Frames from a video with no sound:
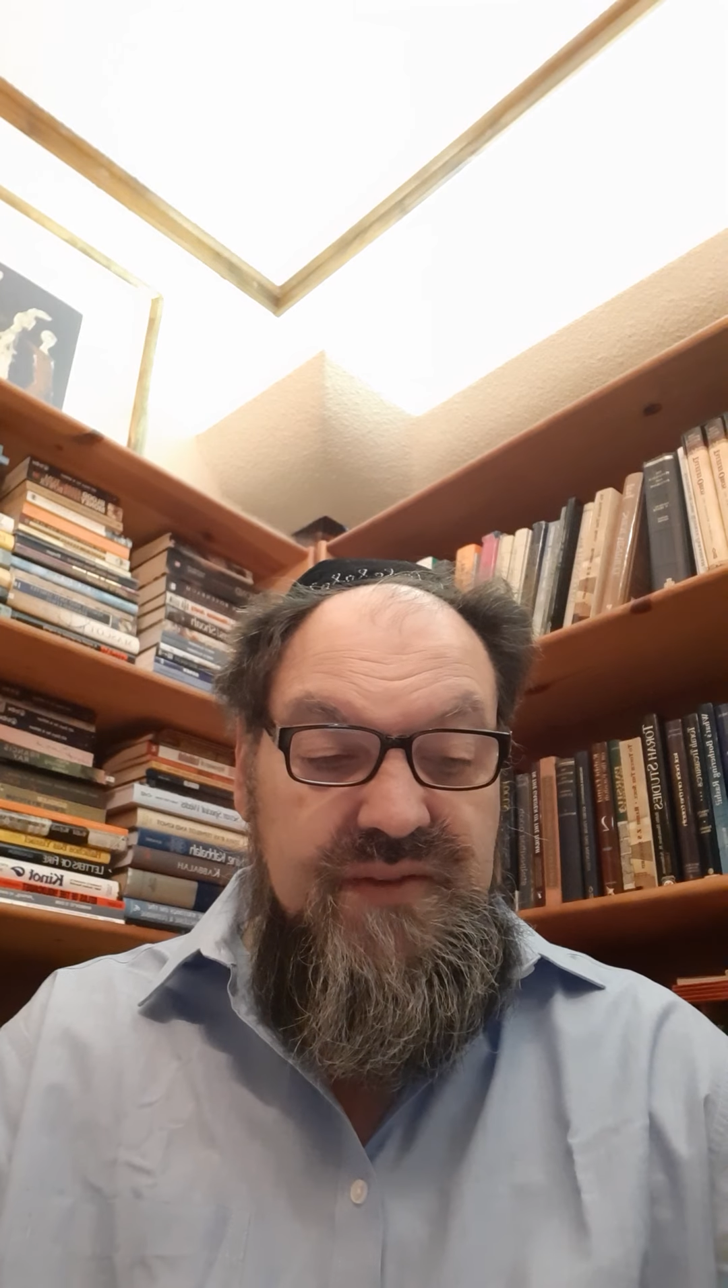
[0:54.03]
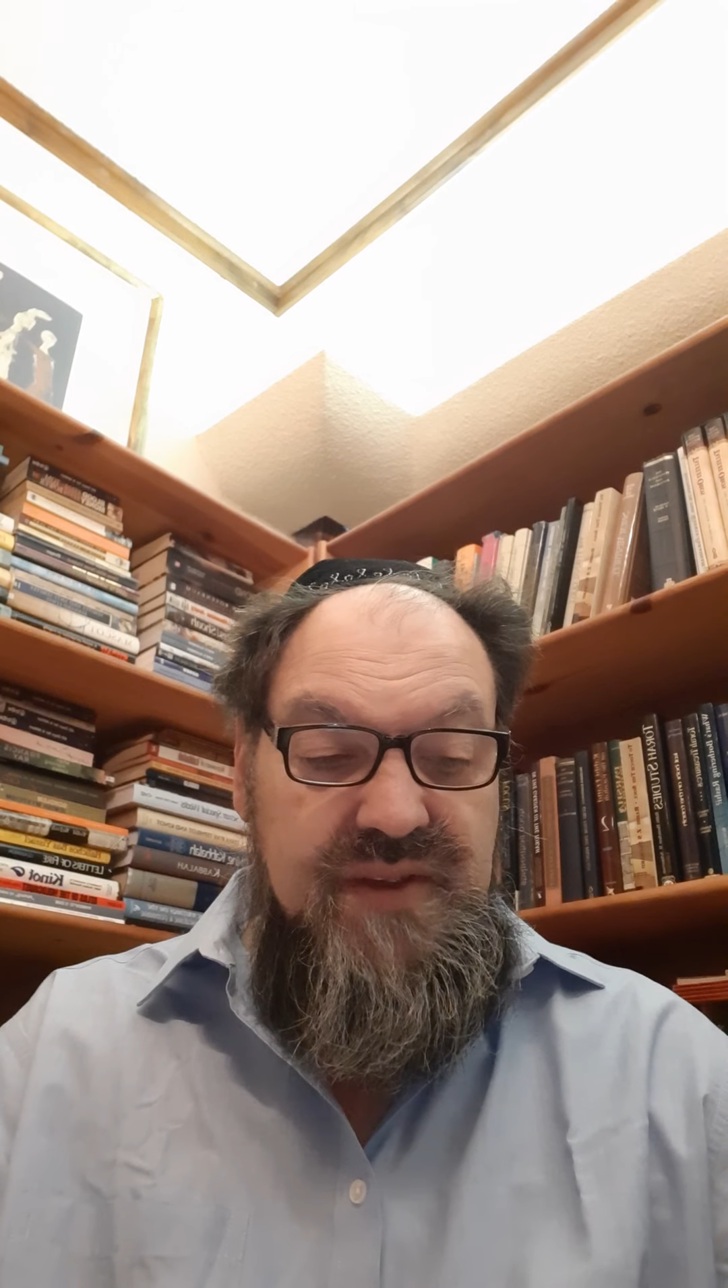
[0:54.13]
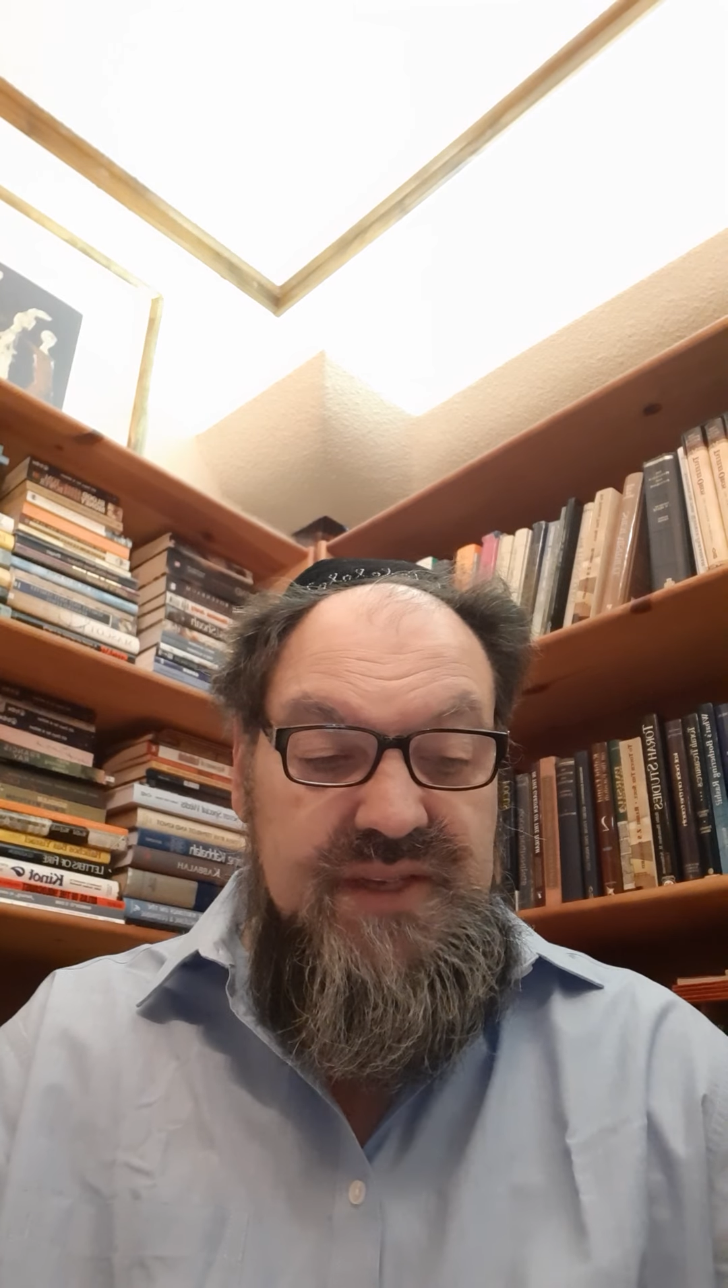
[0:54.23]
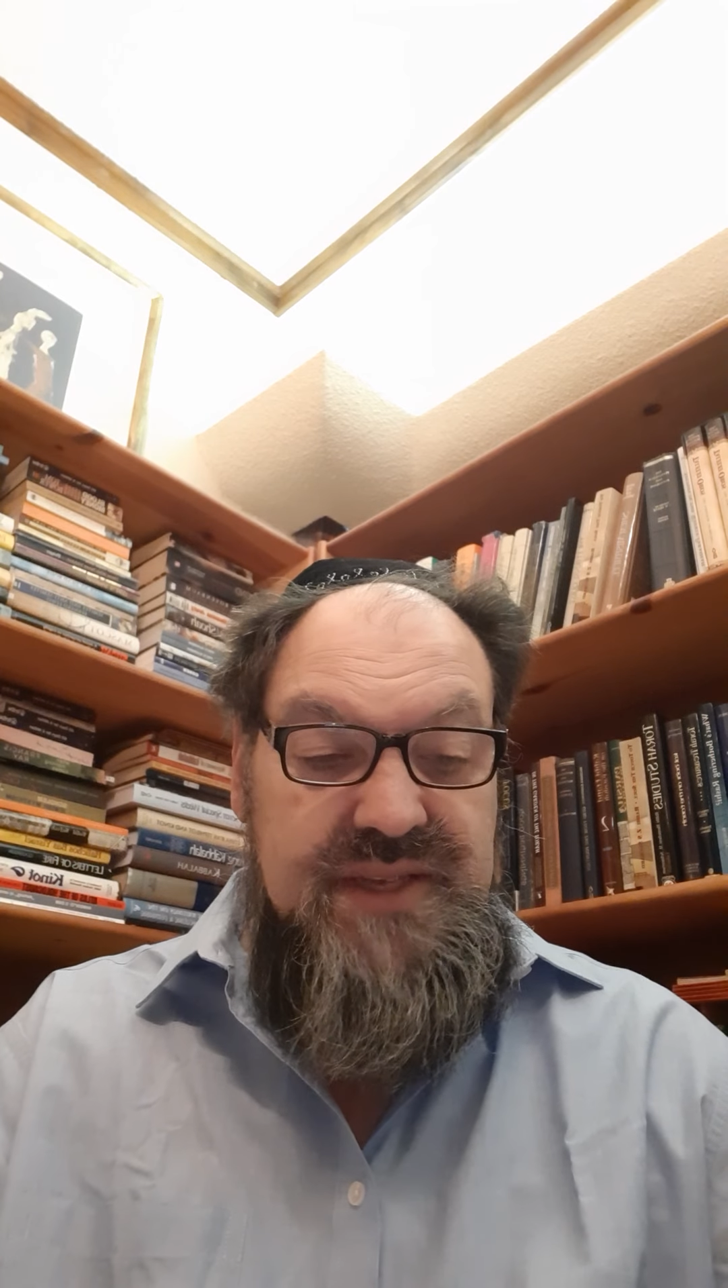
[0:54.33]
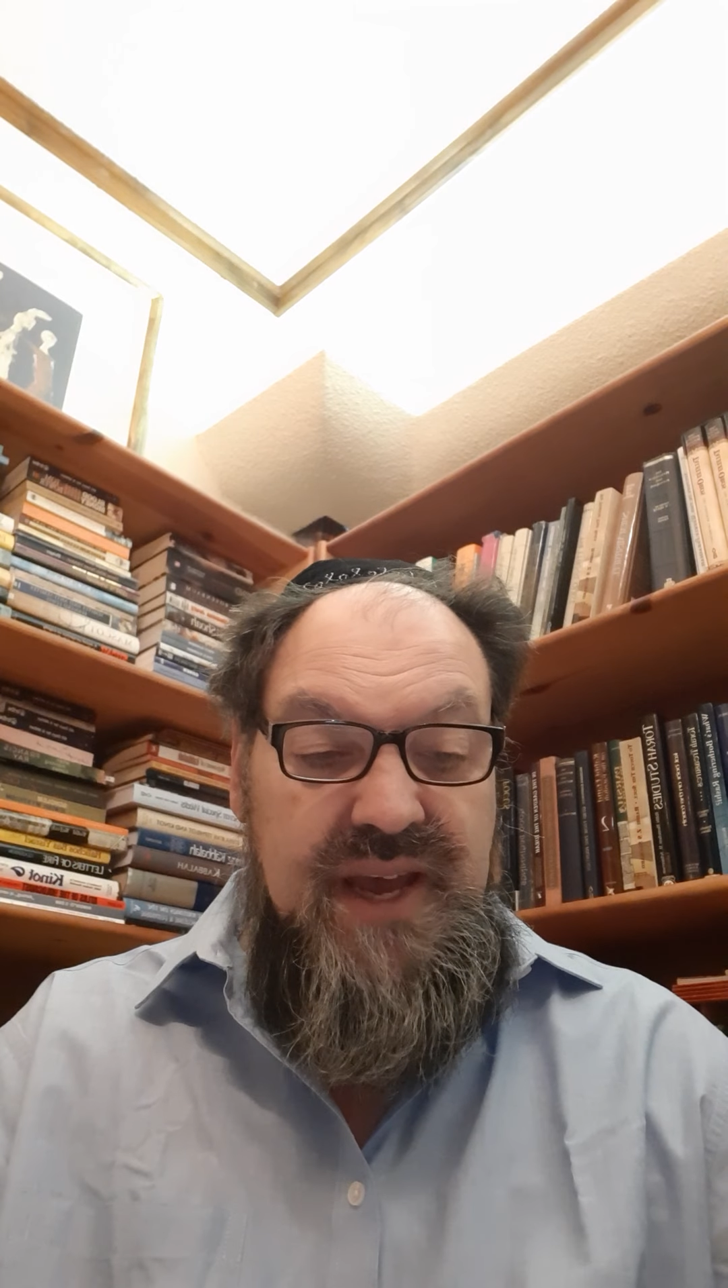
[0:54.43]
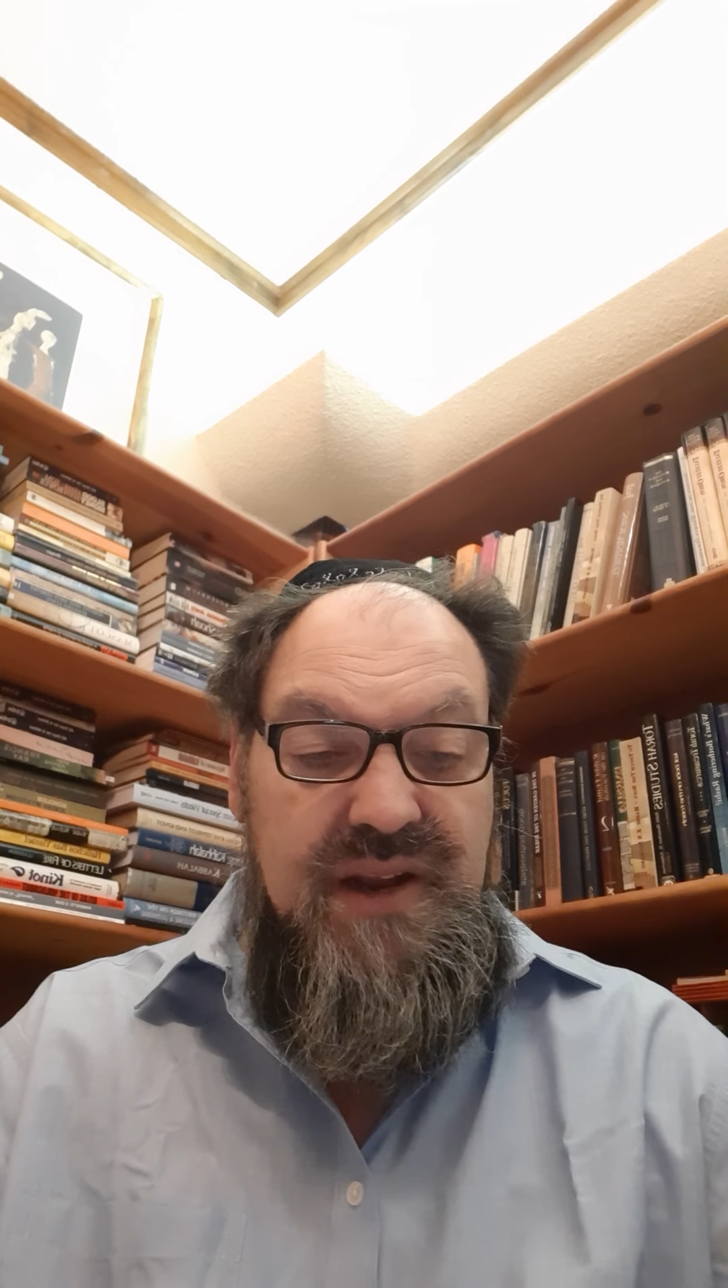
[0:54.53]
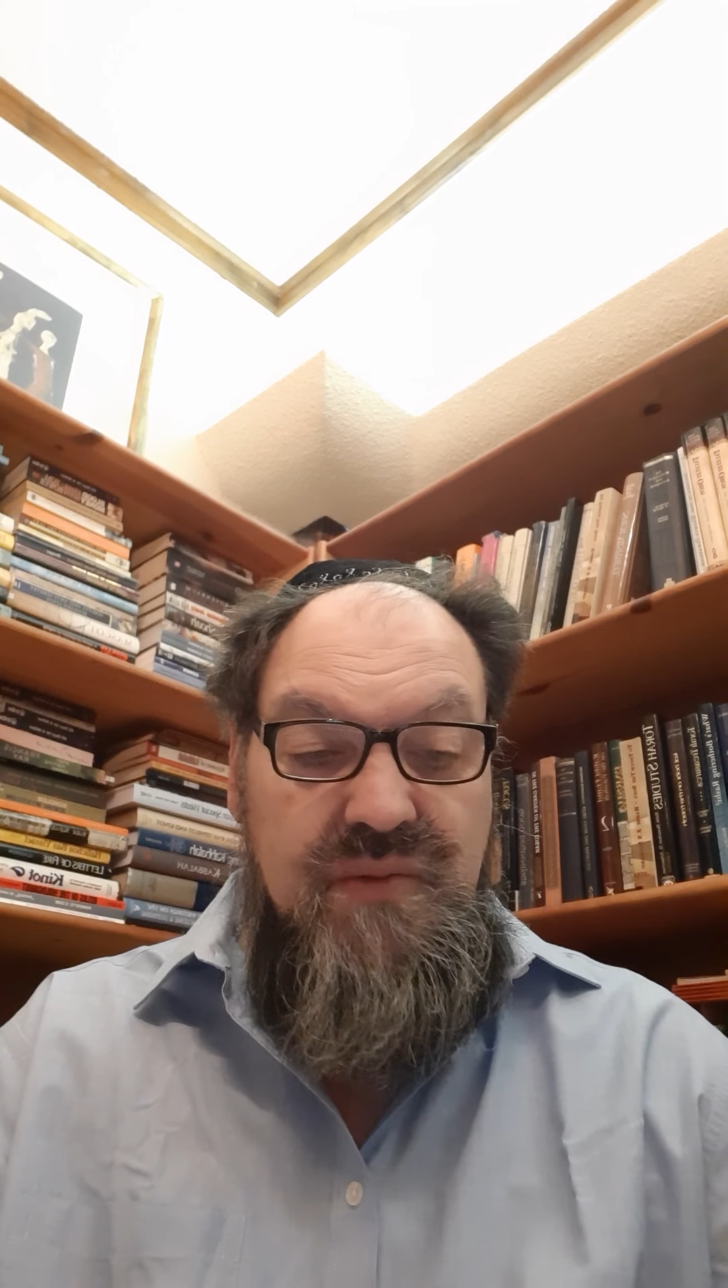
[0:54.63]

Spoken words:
Seder